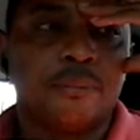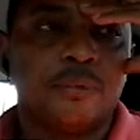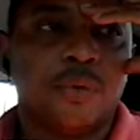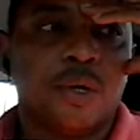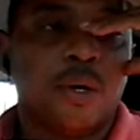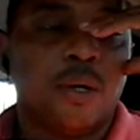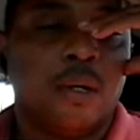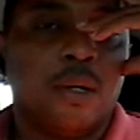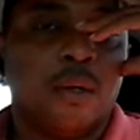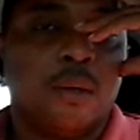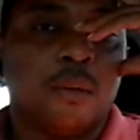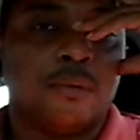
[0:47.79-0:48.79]

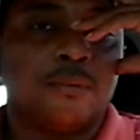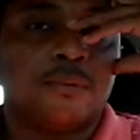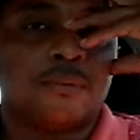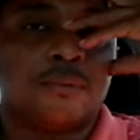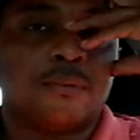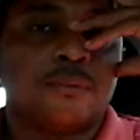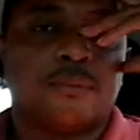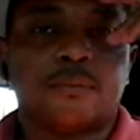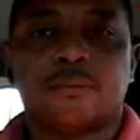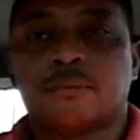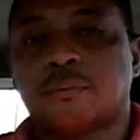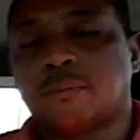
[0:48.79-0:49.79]

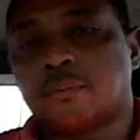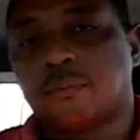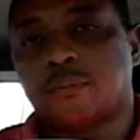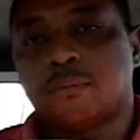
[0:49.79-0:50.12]
(no one is talking)